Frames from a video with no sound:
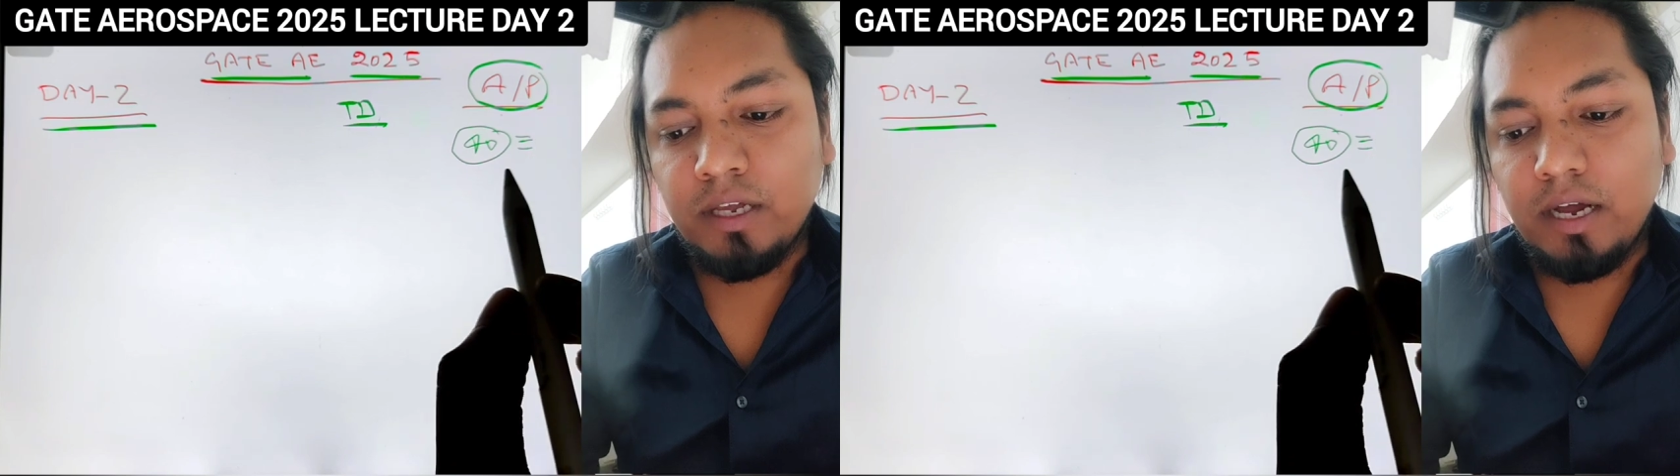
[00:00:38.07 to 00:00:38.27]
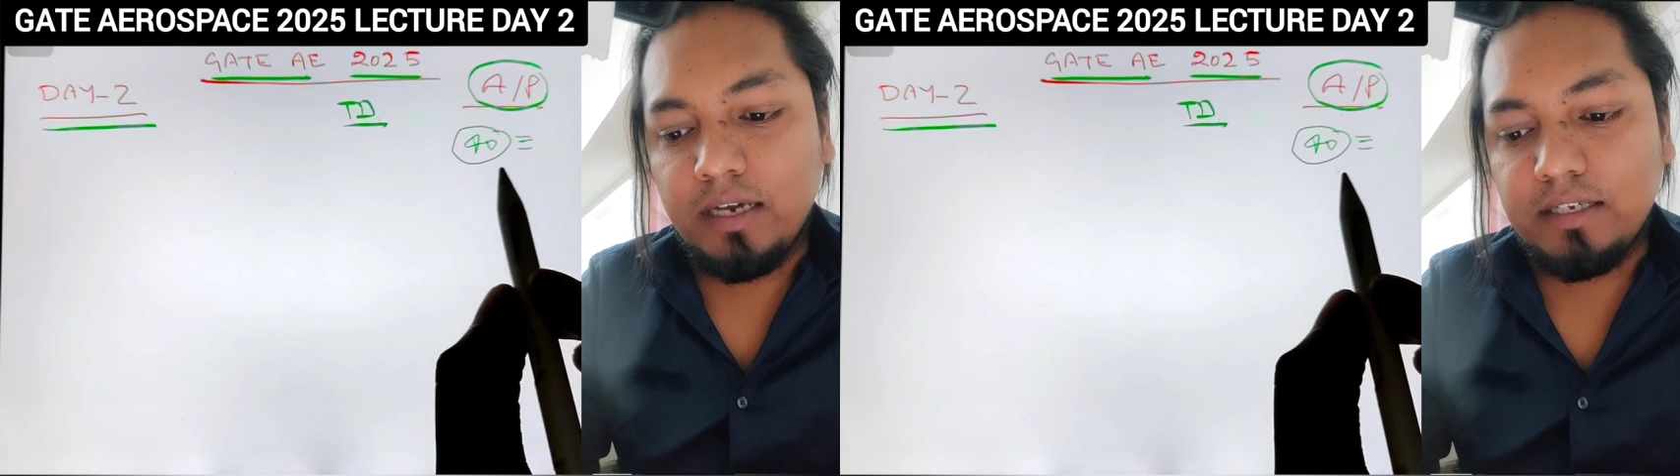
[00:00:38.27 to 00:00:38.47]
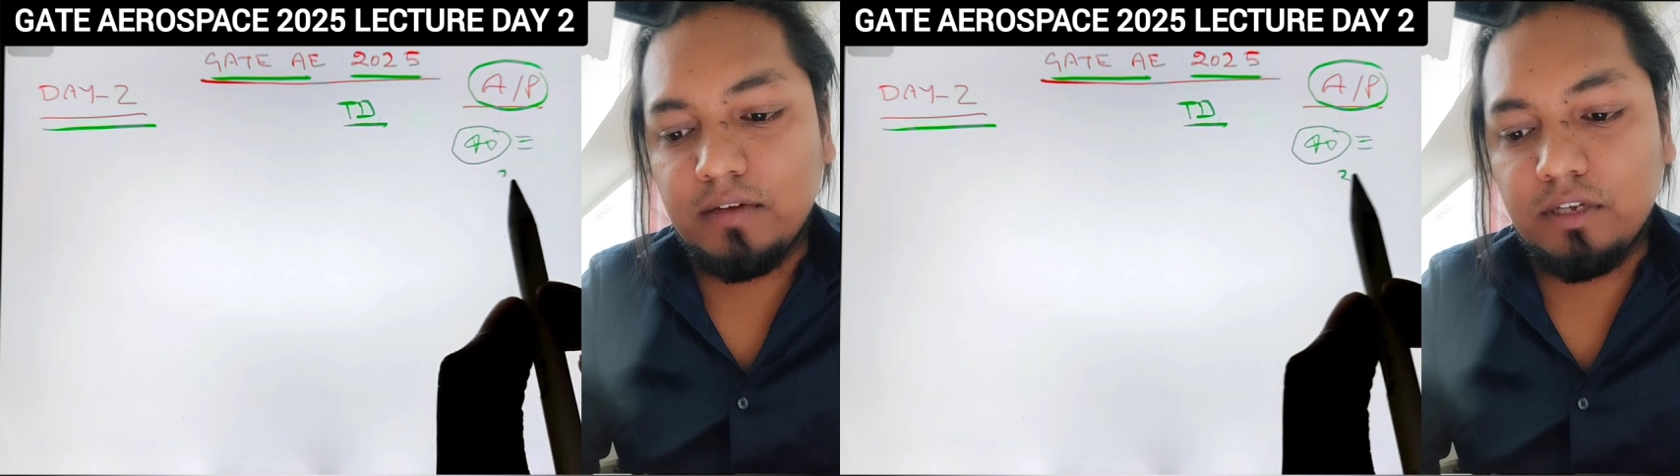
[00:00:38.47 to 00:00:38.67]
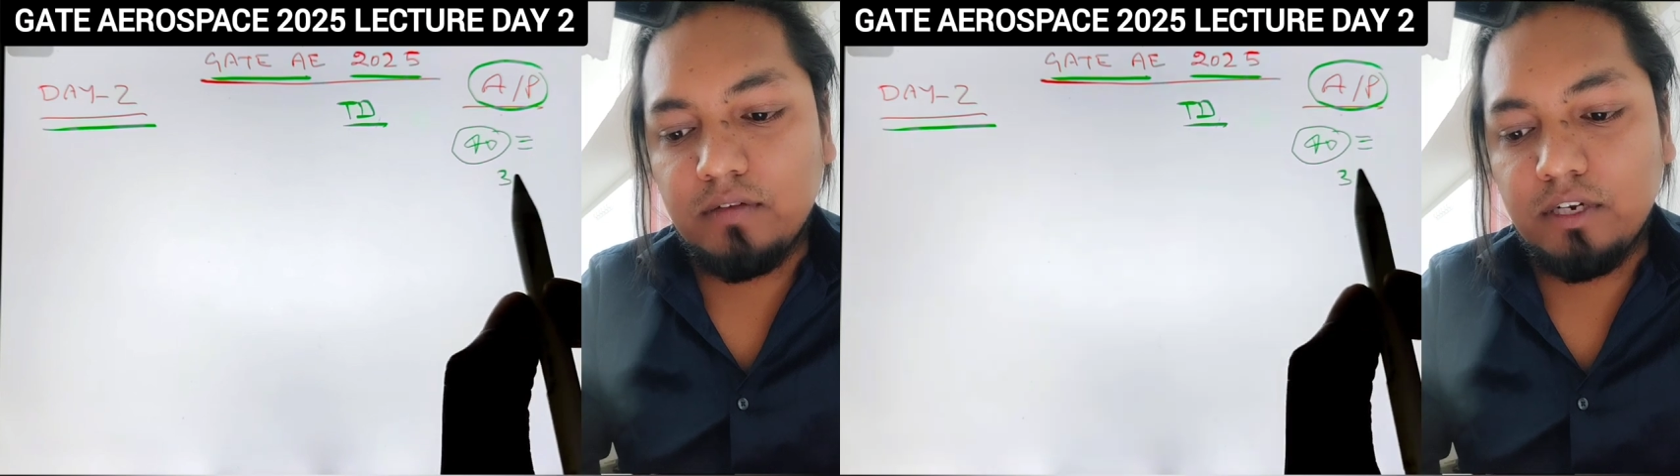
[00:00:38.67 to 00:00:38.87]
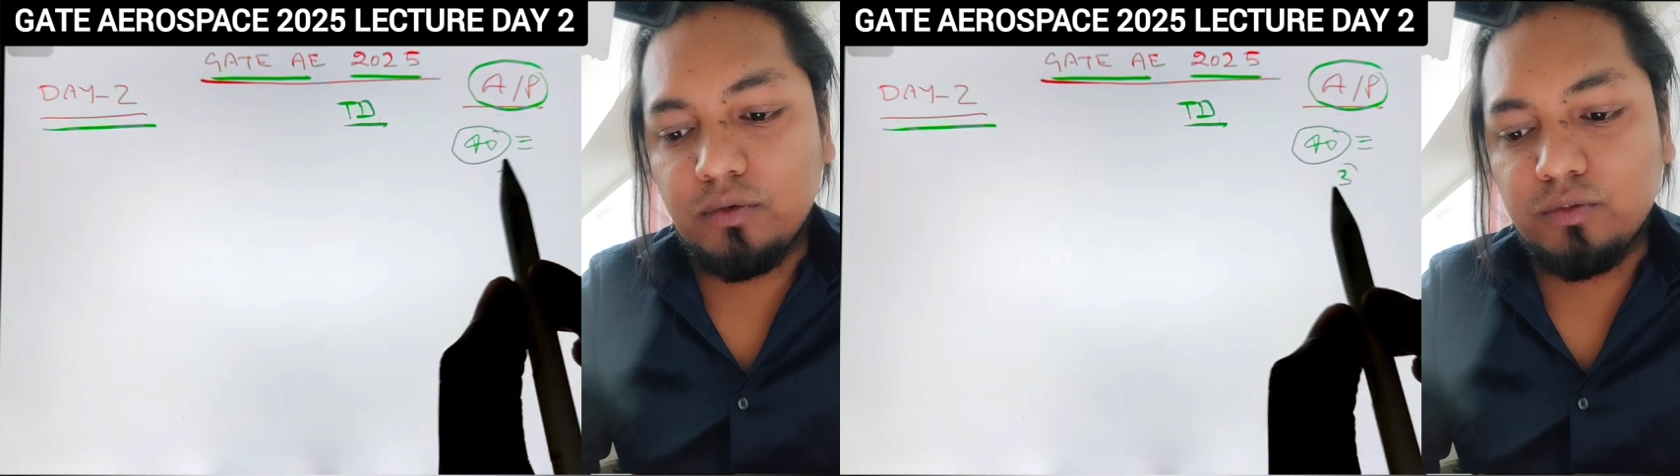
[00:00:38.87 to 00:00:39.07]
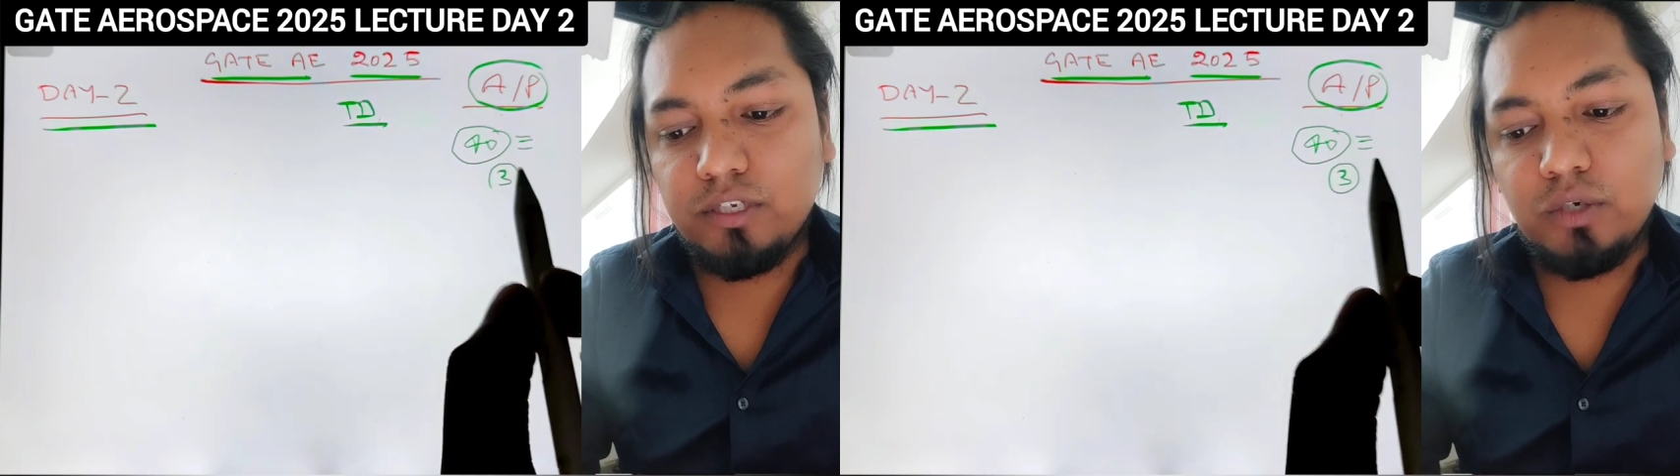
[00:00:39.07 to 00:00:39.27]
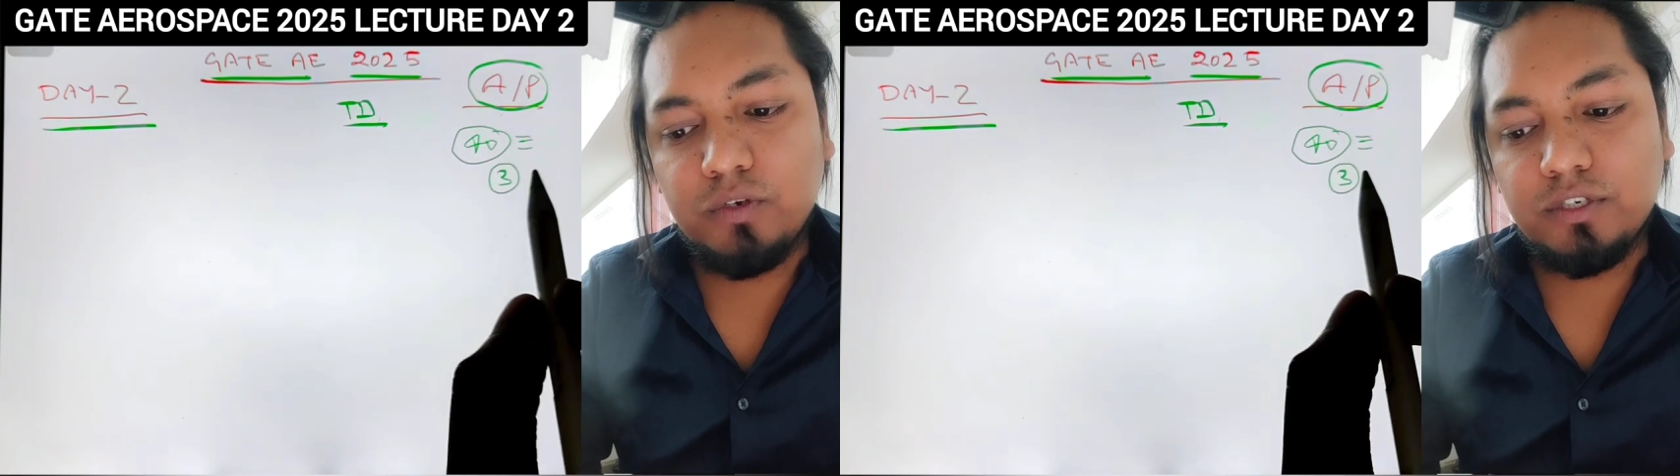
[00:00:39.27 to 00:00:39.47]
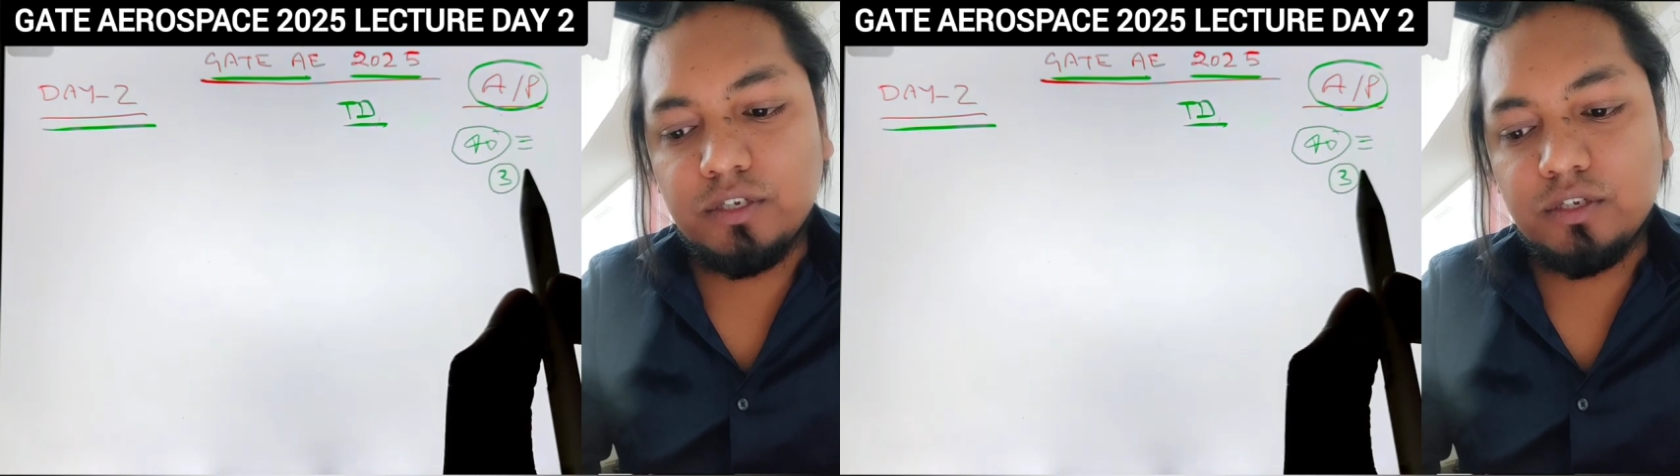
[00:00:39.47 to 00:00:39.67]
I have given you 3
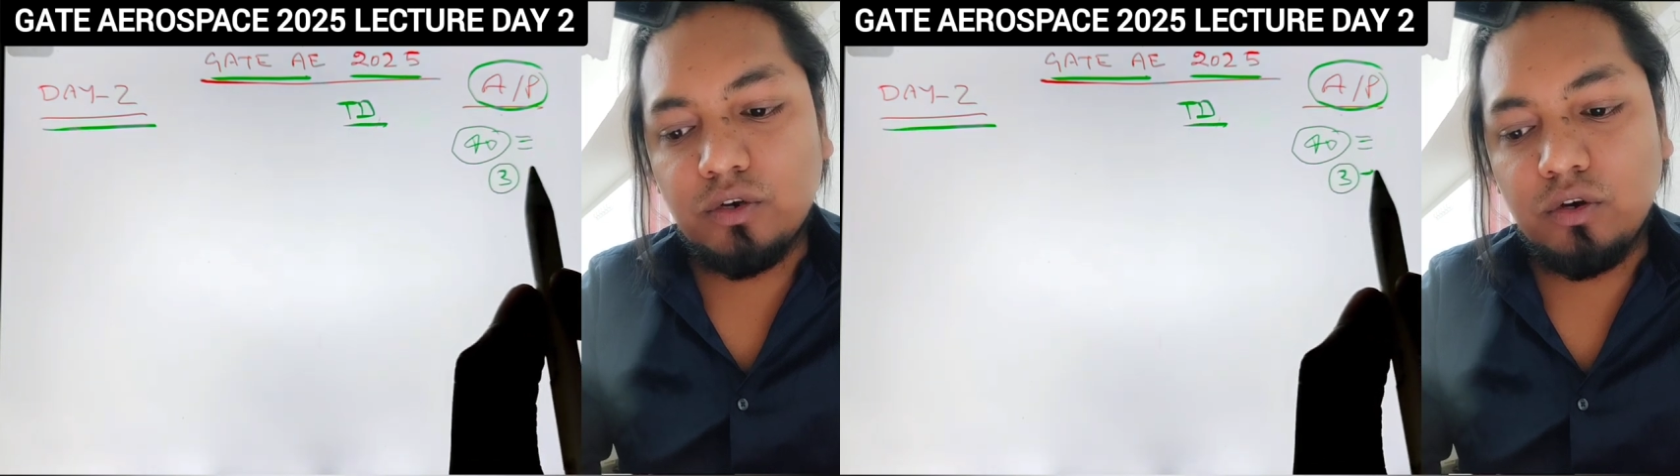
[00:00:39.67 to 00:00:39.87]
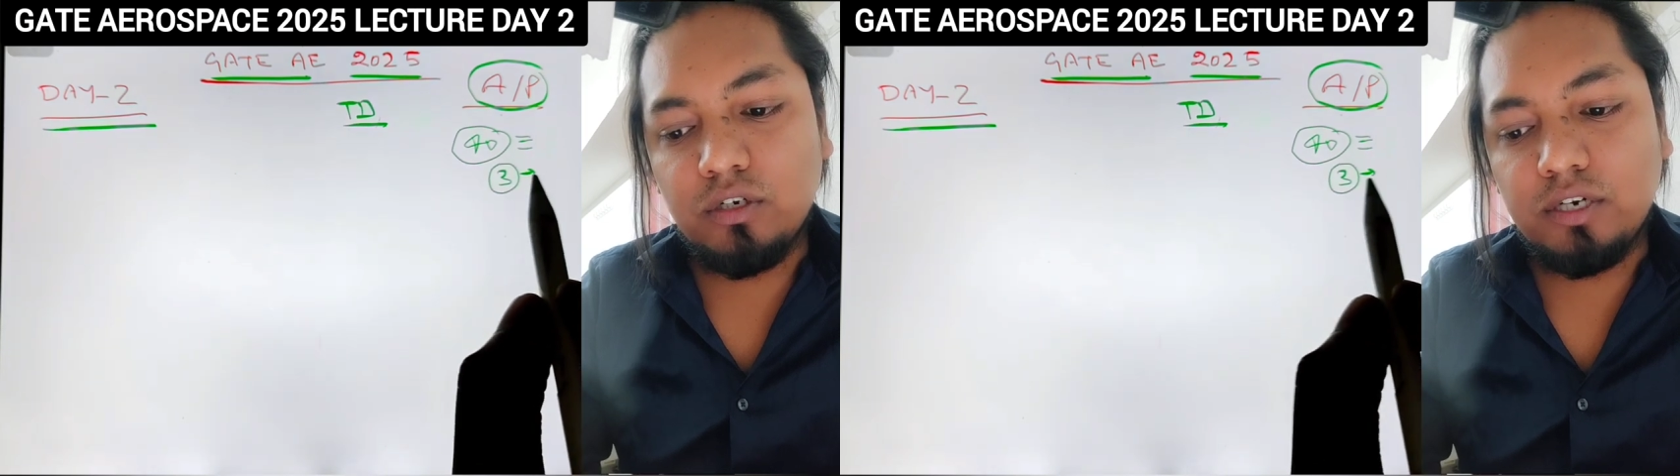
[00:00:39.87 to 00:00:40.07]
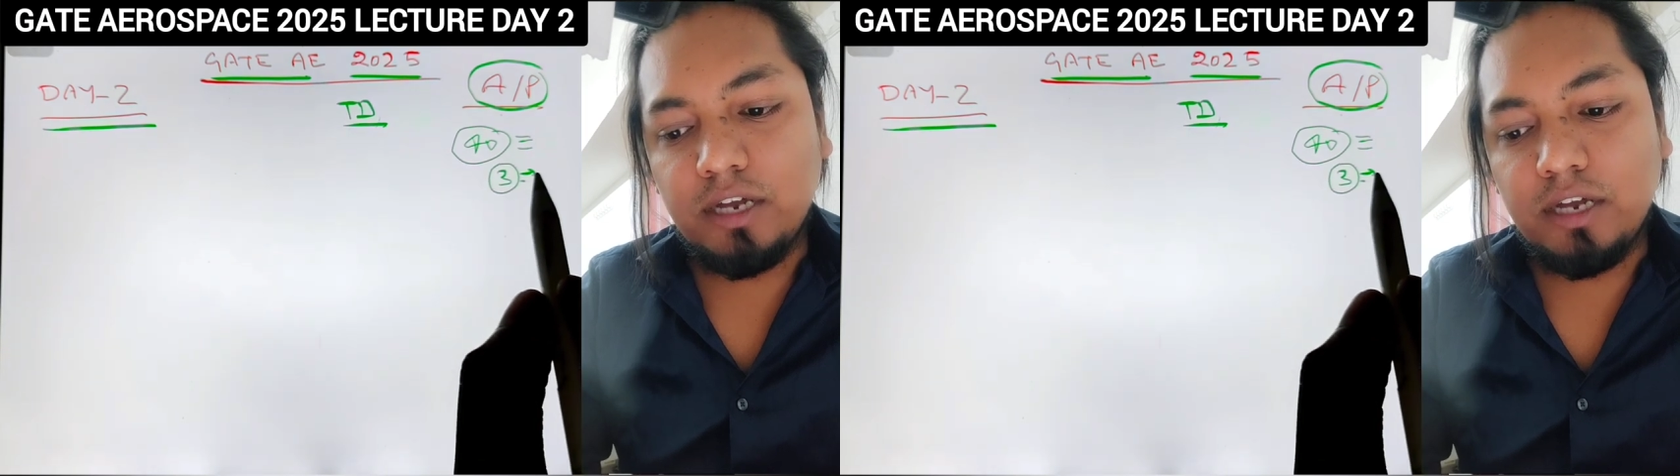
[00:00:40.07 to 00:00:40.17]
questions on